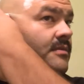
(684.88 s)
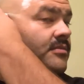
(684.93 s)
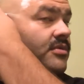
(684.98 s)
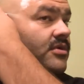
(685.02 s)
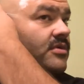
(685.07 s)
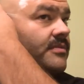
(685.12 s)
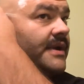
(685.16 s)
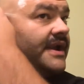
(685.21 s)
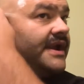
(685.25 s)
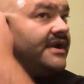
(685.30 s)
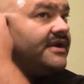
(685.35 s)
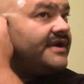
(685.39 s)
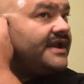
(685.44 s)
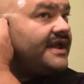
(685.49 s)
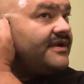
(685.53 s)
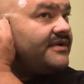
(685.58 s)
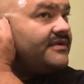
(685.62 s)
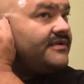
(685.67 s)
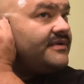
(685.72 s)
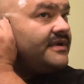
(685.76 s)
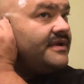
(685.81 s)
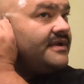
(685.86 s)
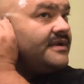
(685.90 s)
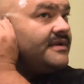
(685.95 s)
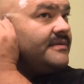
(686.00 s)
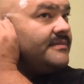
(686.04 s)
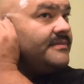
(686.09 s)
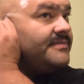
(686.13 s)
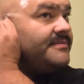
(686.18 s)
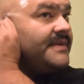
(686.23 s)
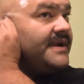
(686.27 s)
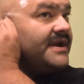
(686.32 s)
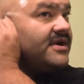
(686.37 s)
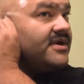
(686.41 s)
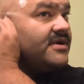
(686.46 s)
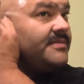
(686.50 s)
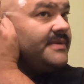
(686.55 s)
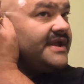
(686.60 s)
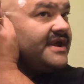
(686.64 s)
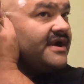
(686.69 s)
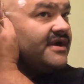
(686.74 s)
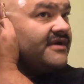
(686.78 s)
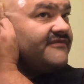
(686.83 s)
Pull my ear down. Here,
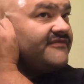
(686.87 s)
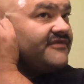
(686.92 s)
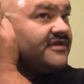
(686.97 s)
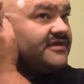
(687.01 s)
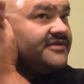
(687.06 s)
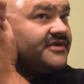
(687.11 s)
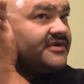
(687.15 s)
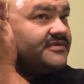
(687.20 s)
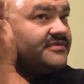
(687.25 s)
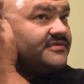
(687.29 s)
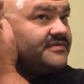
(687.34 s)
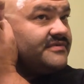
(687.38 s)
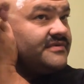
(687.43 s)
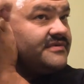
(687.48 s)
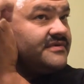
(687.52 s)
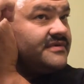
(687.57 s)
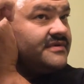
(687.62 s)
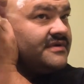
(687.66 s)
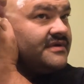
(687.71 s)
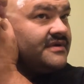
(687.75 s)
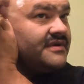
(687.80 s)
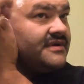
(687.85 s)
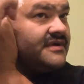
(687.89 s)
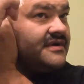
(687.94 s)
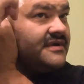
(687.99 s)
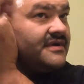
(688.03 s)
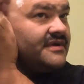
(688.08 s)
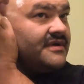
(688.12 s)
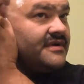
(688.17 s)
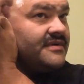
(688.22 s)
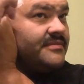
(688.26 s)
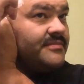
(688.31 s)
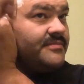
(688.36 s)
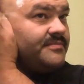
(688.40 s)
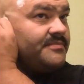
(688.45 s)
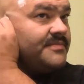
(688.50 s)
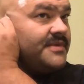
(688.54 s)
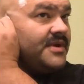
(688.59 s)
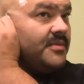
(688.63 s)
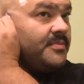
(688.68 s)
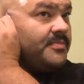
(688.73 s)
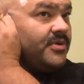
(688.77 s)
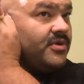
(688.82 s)
be careful. Don't,
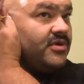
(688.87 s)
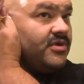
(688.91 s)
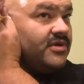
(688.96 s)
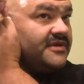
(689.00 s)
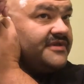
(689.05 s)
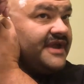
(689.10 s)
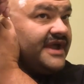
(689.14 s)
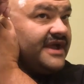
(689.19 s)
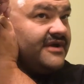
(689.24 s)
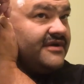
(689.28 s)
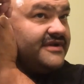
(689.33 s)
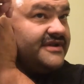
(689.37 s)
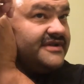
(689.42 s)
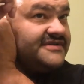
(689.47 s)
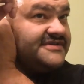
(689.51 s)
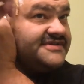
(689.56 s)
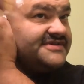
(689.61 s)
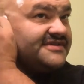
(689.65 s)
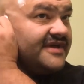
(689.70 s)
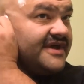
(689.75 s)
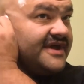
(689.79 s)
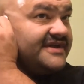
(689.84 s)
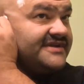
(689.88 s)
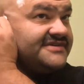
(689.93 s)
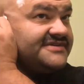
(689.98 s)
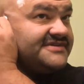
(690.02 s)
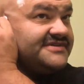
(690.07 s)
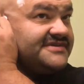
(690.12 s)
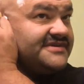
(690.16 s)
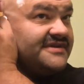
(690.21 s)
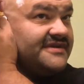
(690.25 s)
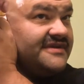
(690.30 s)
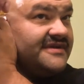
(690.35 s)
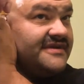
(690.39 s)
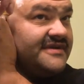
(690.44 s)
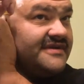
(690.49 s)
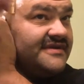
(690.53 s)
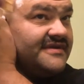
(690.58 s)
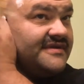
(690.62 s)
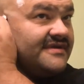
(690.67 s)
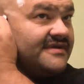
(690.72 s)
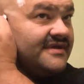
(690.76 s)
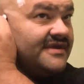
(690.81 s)
you know, pull down and slice.
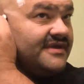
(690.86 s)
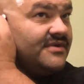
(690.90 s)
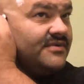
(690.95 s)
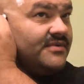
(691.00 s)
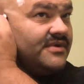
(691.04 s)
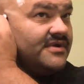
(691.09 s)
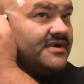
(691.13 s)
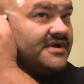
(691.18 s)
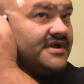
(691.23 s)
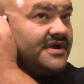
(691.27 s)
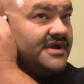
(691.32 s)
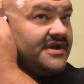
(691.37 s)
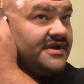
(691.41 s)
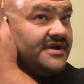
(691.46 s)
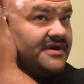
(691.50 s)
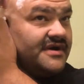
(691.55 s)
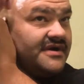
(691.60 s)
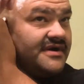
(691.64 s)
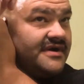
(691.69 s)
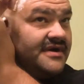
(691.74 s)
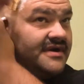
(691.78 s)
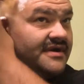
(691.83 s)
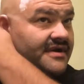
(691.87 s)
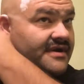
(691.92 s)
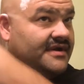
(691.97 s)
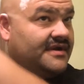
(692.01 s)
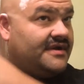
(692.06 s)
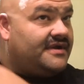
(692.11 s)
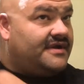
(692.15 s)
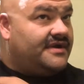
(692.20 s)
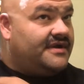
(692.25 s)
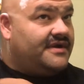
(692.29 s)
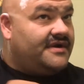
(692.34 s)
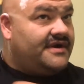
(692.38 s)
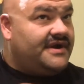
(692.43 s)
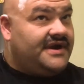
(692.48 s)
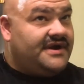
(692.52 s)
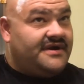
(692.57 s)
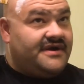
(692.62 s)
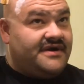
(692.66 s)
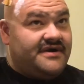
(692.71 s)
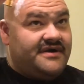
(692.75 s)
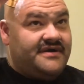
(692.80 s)
You will cut your your
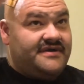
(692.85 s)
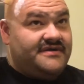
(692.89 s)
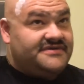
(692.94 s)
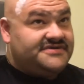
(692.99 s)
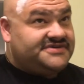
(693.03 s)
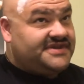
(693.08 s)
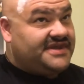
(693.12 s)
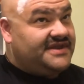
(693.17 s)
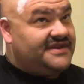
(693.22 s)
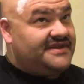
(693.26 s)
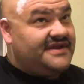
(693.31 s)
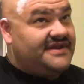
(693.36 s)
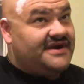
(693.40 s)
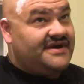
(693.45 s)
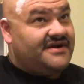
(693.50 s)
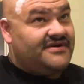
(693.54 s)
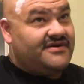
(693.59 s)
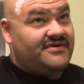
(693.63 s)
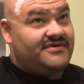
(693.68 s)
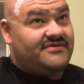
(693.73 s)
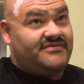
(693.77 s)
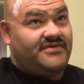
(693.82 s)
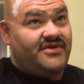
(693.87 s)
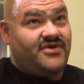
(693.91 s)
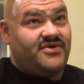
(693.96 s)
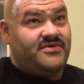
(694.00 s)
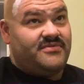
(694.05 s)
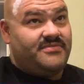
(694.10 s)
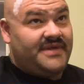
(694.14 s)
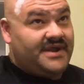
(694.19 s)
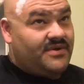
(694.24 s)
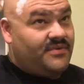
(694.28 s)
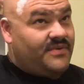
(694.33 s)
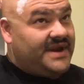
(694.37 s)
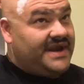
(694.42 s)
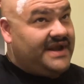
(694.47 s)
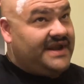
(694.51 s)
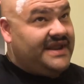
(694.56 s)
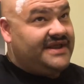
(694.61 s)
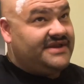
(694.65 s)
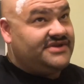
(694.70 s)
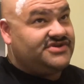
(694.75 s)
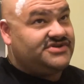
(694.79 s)
ear skin there or lobe like a
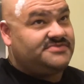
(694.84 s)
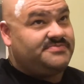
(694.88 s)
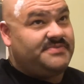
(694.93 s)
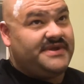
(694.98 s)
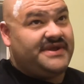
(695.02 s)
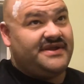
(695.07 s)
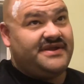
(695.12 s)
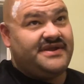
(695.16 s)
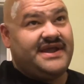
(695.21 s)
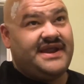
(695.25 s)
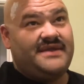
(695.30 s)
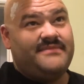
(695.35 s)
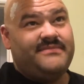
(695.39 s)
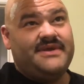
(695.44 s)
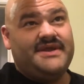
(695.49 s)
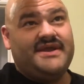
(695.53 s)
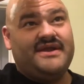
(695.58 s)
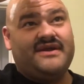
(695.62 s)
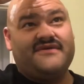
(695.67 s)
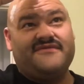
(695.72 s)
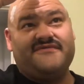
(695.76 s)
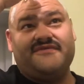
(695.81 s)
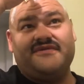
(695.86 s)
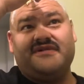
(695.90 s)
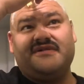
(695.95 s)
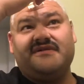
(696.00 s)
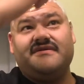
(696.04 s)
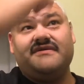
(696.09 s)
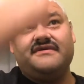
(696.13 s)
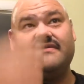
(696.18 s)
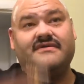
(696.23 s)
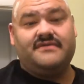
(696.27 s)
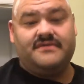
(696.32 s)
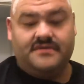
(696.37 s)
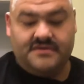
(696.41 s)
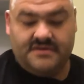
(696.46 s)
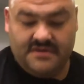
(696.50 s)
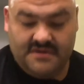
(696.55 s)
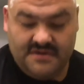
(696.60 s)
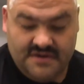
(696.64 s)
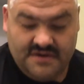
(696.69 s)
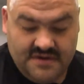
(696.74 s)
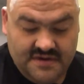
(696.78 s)
weenie. Just be, you gotta be careful.
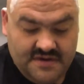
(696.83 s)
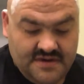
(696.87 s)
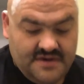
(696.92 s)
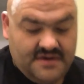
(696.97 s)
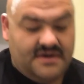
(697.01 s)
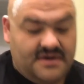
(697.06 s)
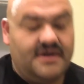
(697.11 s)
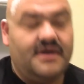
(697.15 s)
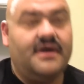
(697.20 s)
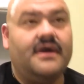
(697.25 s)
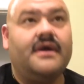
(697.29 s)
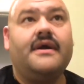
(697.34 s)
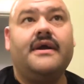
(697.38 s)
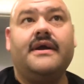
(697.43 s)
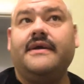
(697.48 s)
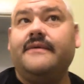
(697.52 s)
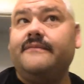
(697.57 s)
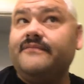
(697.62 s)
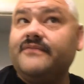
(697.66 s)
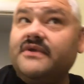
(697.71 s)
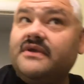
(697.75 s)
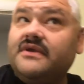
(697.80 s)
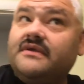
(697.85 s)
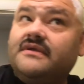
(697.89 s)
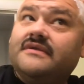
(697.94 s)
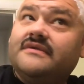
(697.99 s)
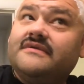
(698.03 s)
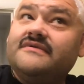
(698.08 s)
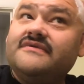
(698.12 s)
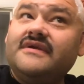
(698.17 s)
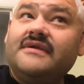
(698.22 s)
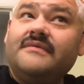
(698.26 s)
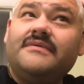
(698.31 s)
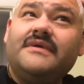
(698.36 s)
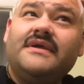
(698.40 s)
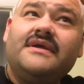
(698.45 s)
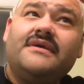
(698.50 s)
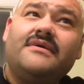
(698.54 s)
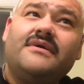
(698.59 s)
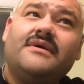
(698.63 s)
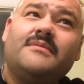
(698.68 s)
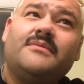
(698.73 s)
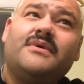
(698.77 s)
All right, same
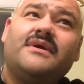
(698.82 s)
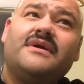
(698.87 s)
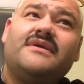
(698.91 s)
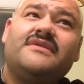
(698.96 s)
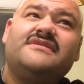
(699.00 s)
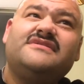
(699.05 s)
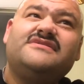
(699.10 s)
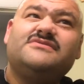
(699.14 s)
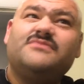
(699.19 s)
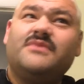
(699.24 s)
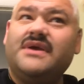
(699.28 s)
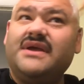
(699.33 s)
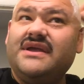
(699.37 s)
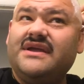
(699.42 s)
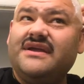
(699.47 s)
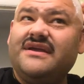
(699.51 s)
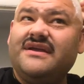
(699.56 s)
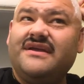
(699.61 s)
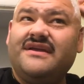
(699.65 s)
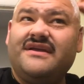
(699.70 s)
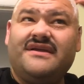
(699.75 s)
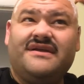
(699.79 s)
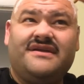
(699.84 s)
thing, come around this way.